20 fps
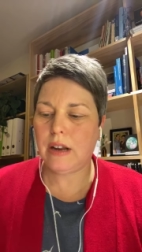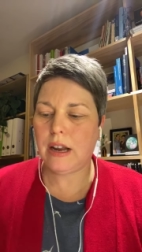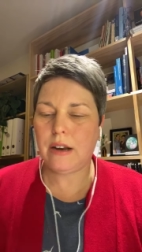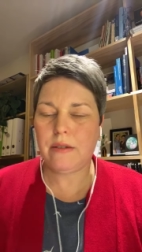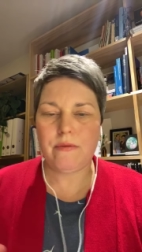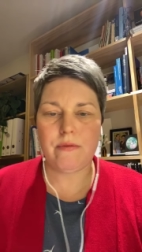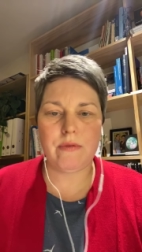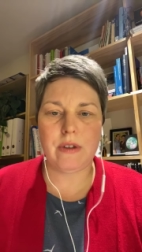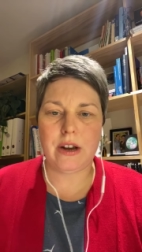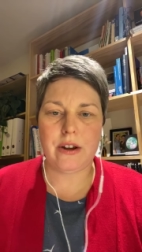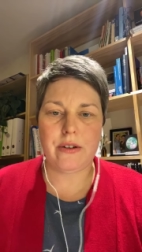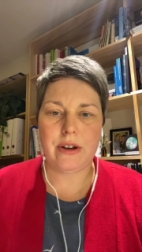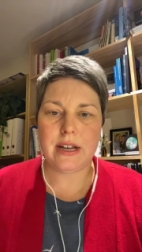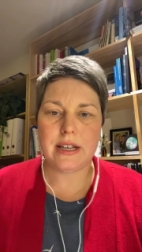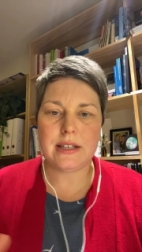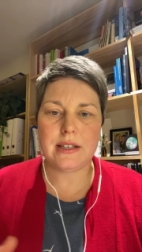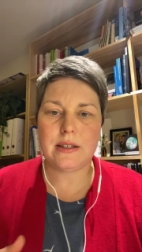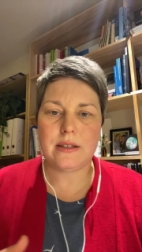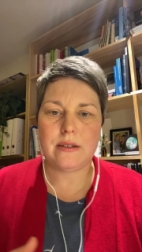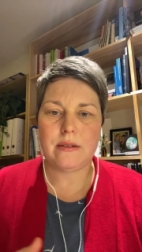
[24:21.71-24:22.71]
and
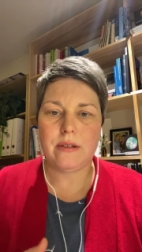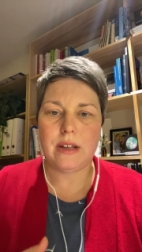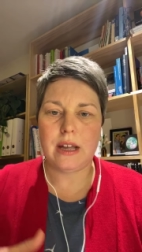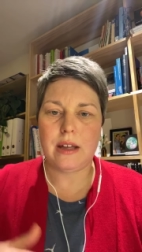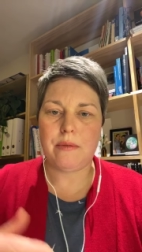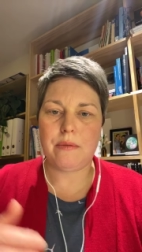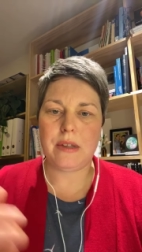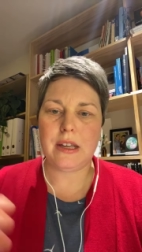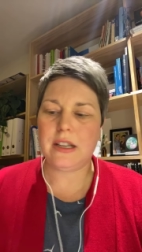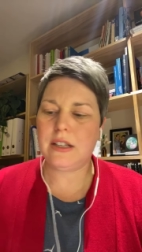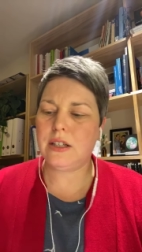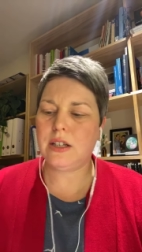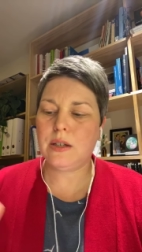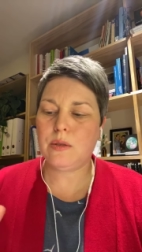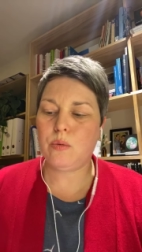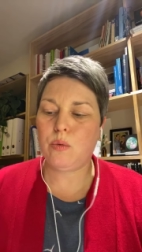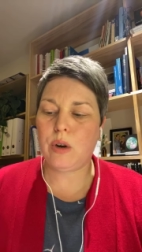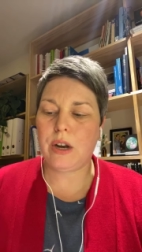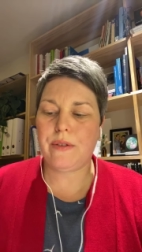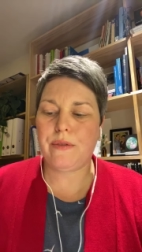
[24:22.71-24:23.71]
various um, things,
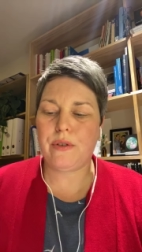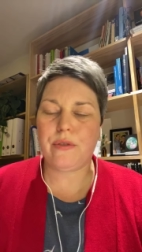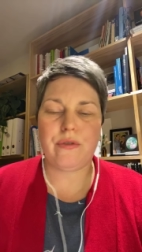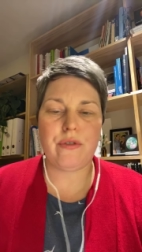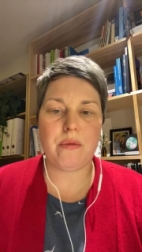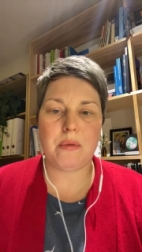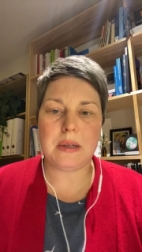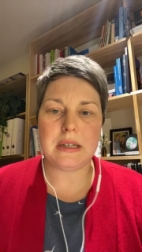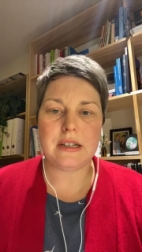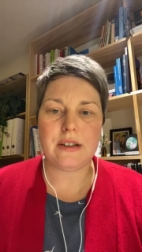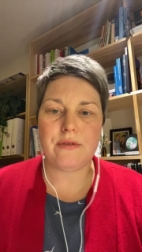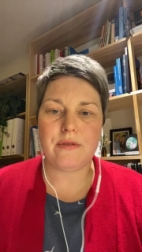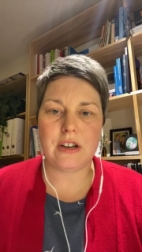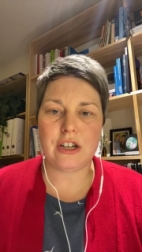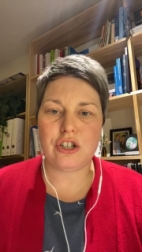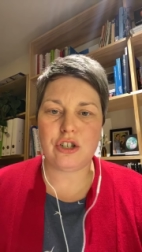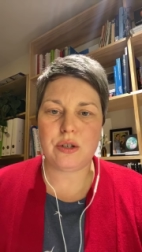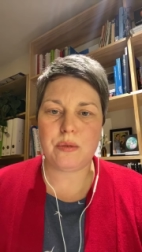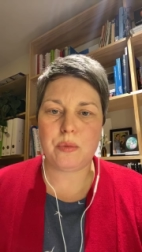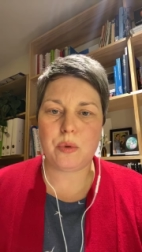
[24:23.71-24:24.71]
just whatever fermented
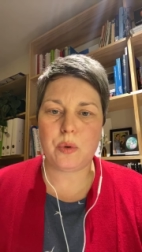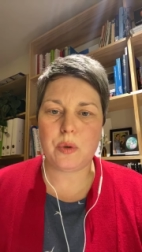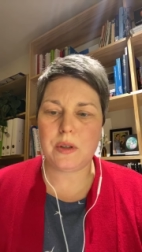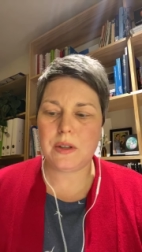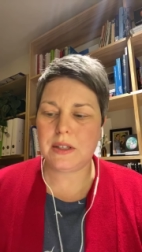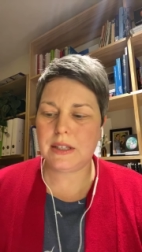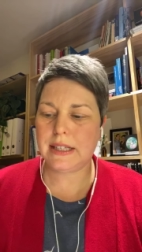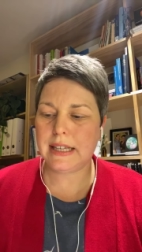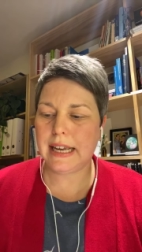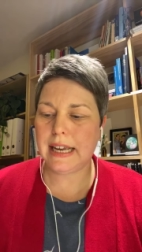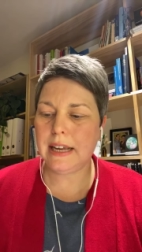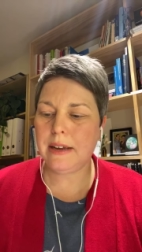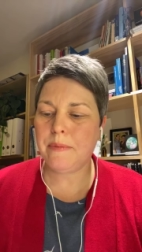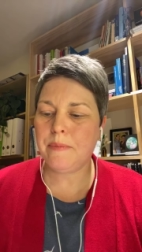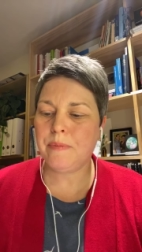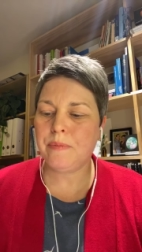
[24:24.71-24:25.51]
vegetable you see.